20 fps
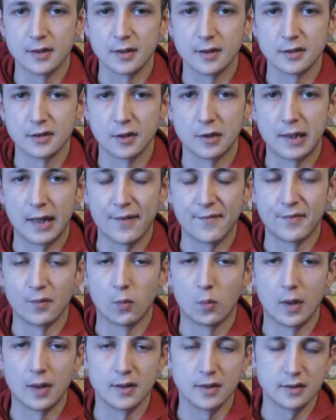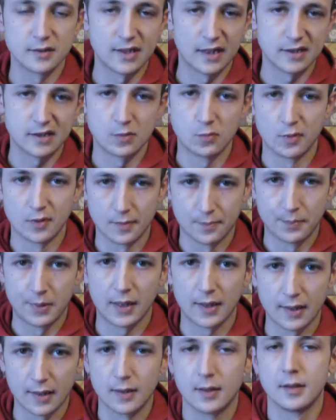because I only have the one section with the
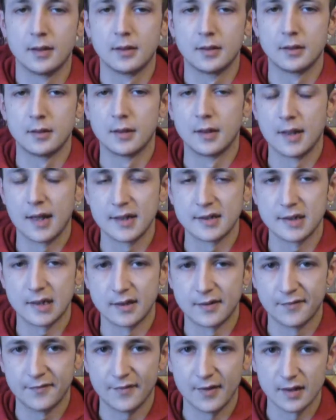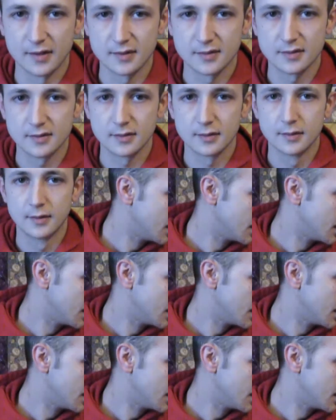bucket, and that's at the fence.